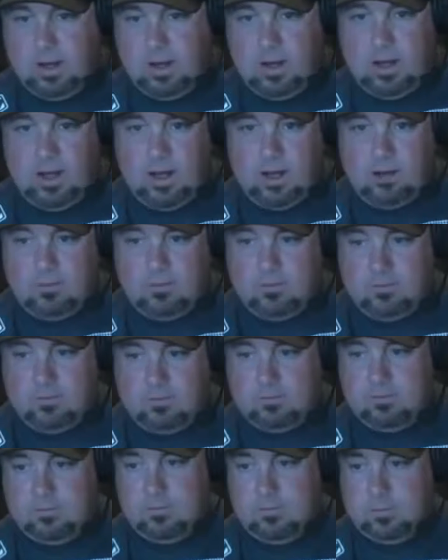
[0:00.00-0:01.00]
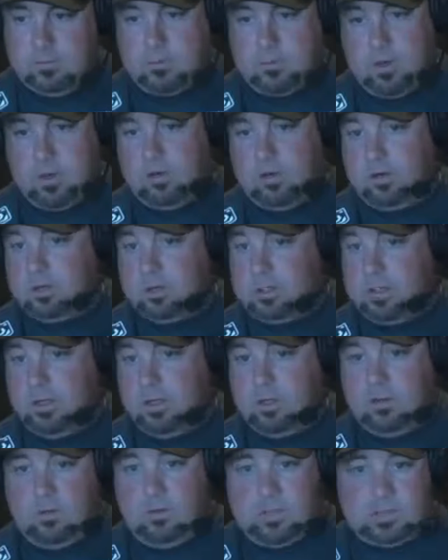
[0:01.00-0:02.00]
Uh, was pretty cool
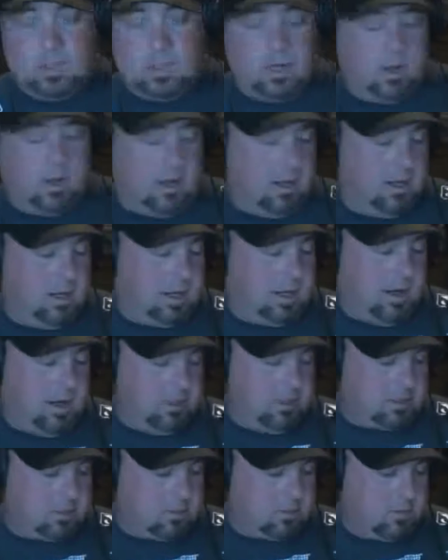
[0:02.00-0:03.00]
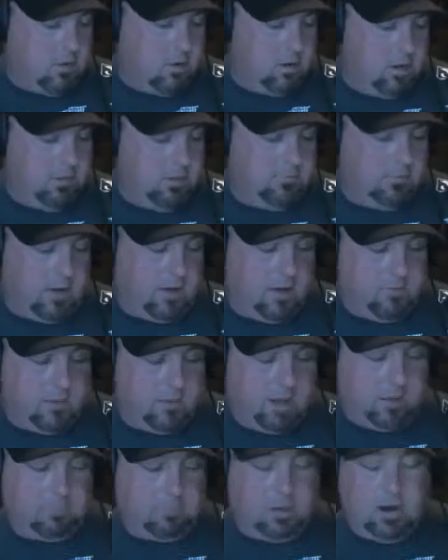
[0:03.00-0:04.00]
too. We saw uh, Cowboy Cerrone fought
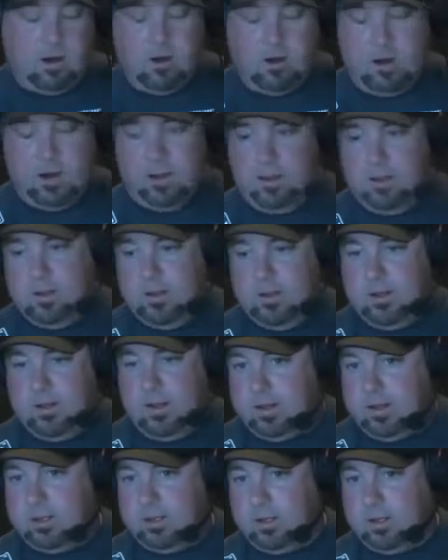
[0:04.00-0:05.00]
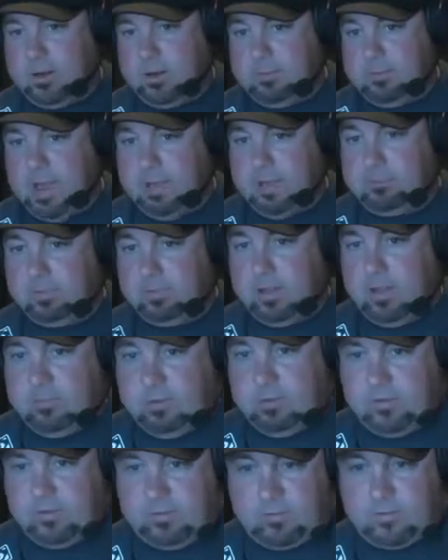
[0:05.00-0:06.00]
Mike Perry, a little bit of bad
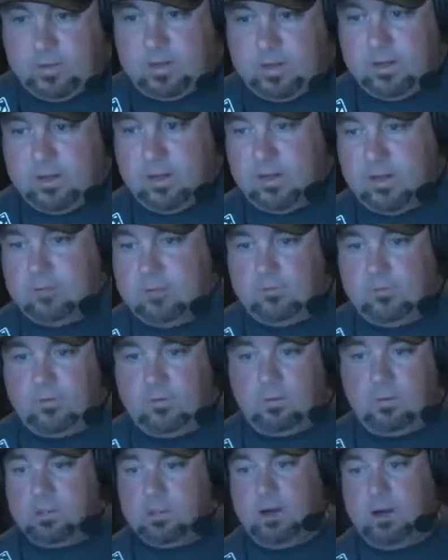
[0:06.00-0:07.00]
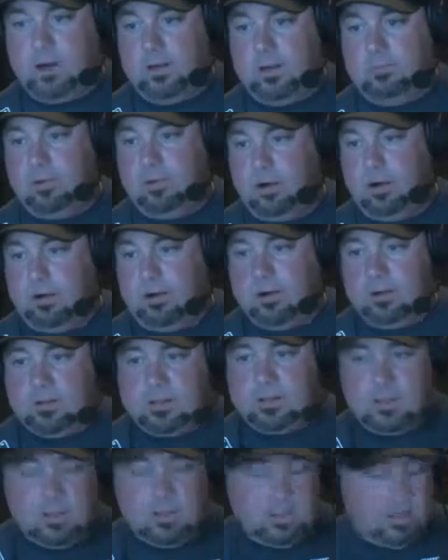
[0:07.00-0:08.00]
blood between uh, two former training
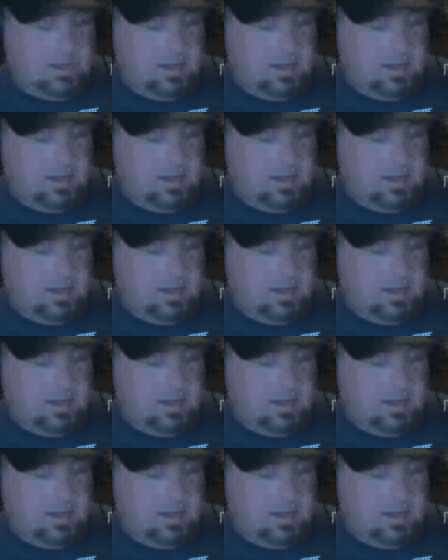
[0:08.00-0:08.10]
partners.